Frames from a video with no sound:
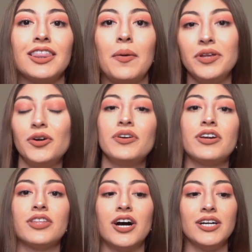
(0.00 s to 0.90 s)
Let me know your
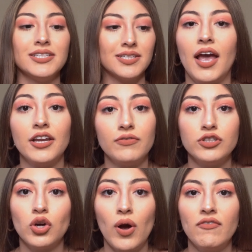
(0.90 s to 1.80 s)
thoughts. And if you
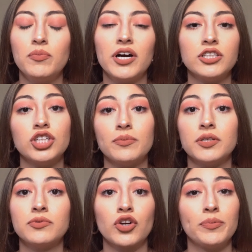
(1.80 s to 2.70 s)
don't have a Boxycharm
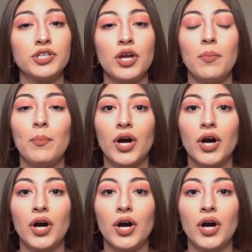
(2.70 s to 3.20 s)
subscription,